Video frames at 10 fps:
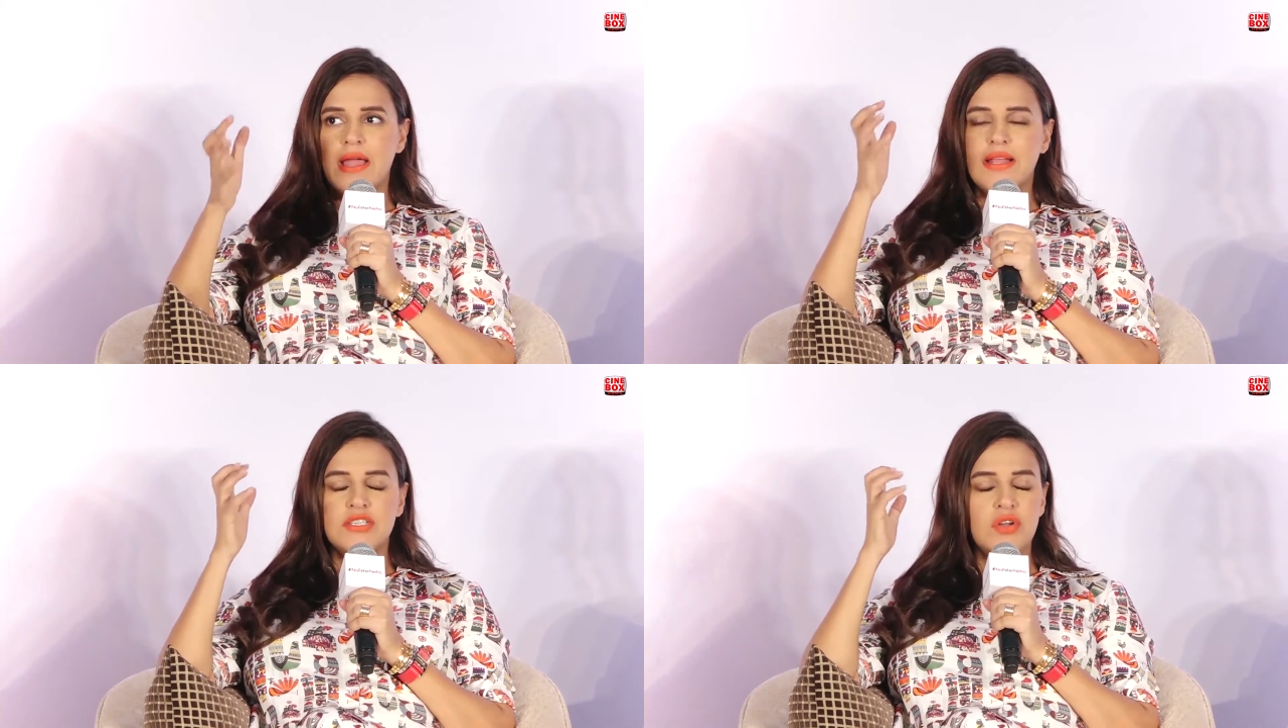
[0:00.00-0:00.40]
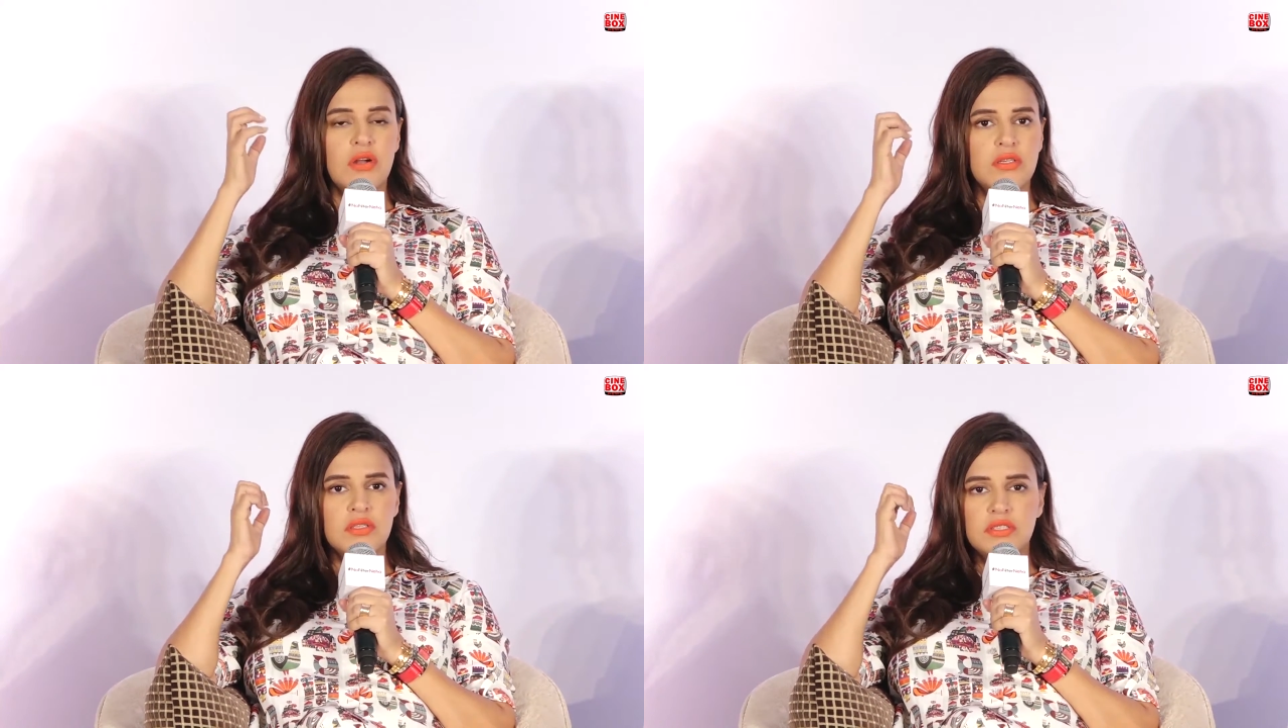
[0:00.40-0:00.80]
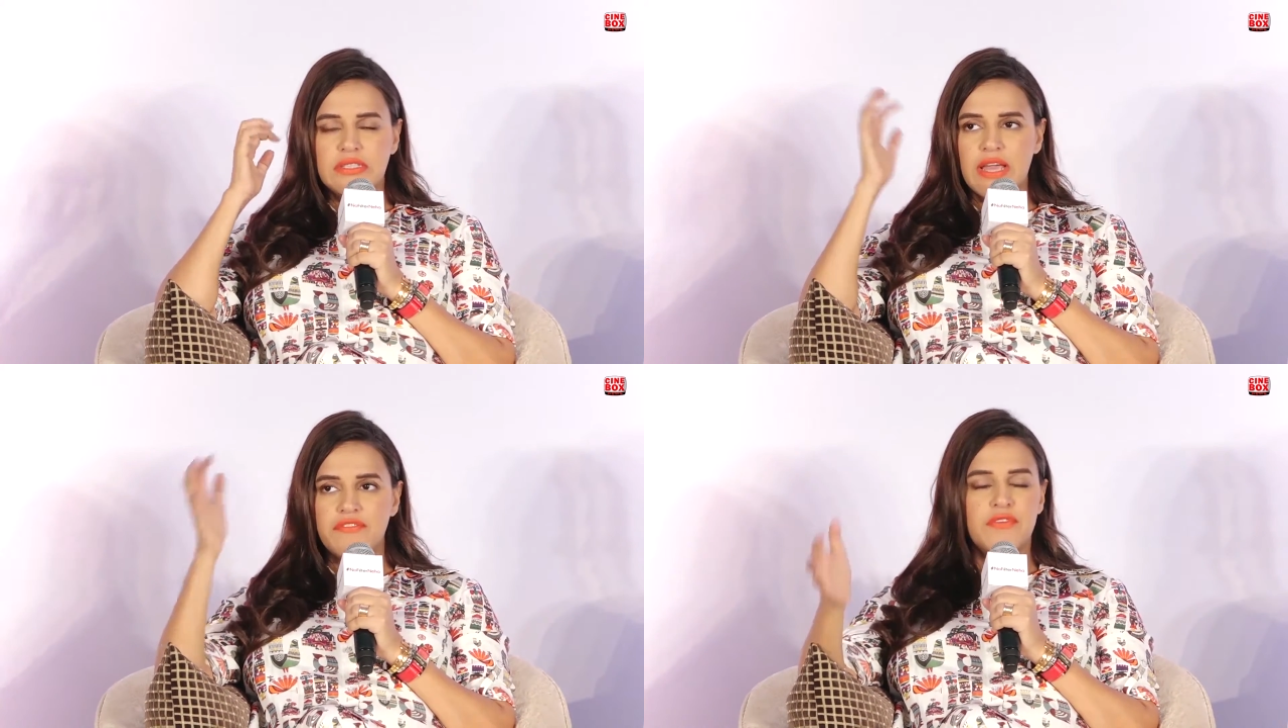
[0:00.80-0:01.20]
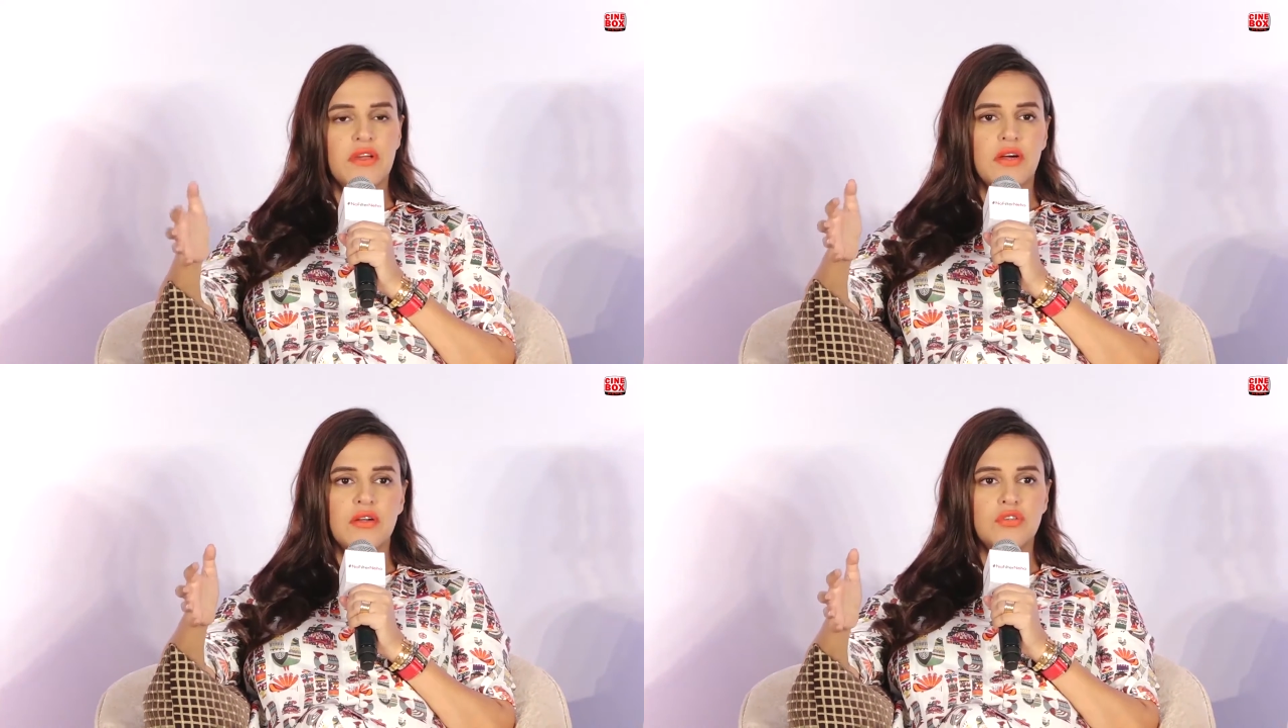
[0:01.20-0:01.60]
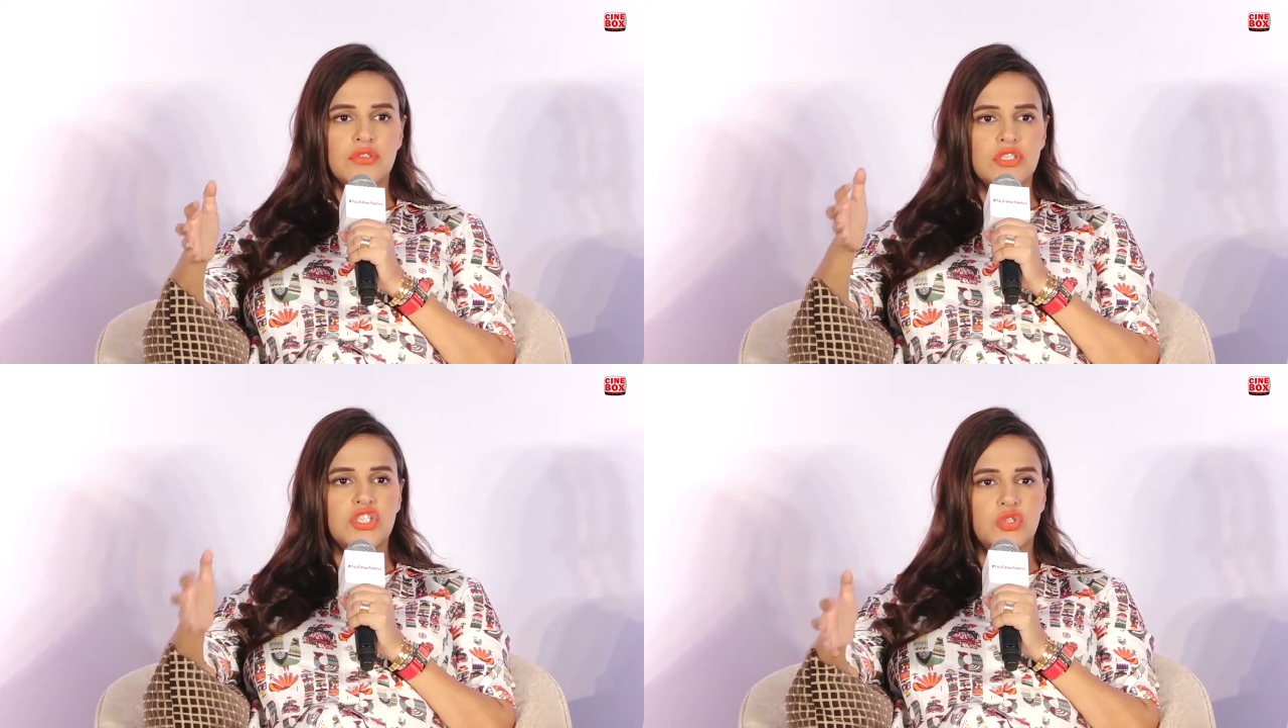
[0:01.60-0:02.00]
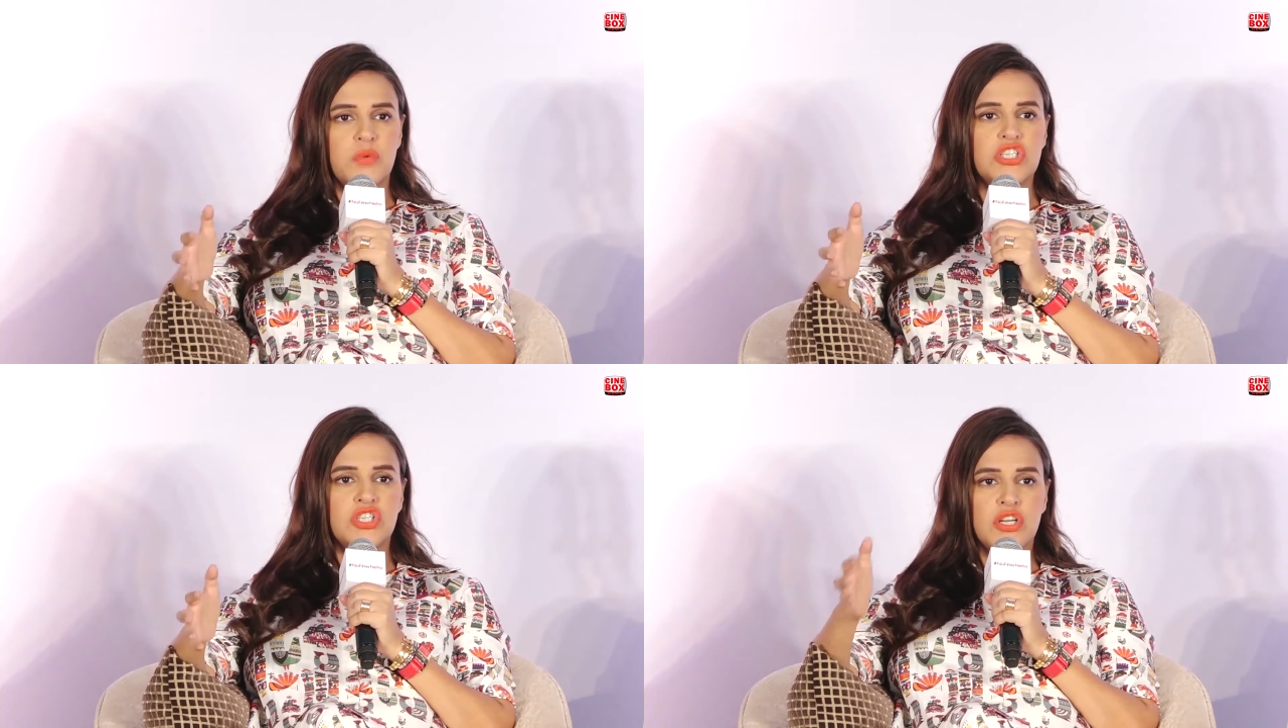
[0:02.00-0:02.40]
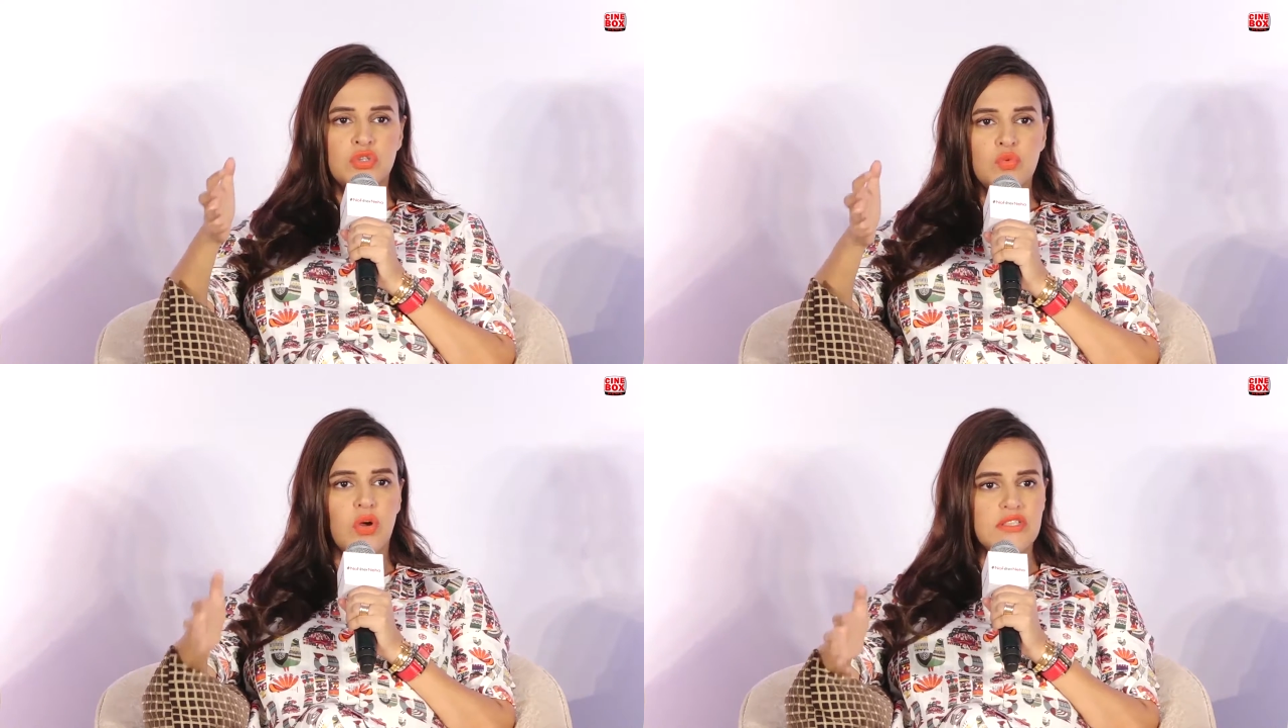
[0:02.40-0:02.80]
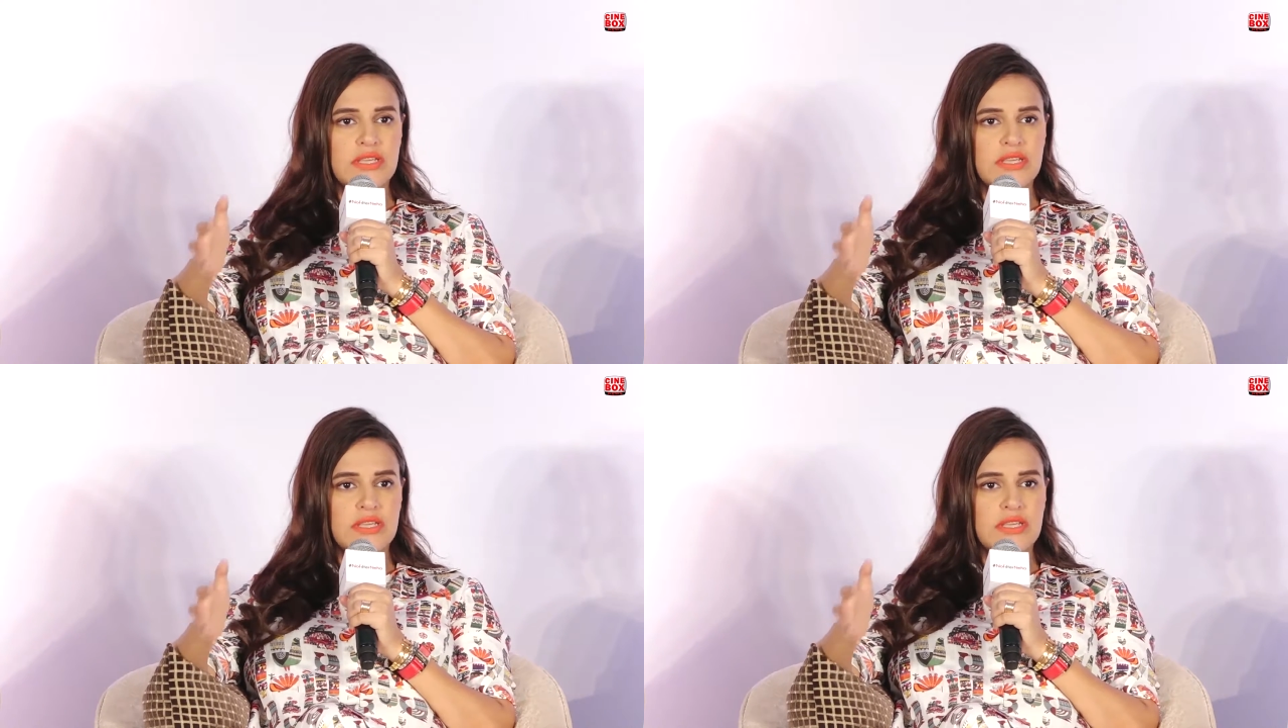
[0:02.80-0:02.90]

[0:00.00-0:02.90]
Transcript: Let's not turn a deaf ear to the situation and to what's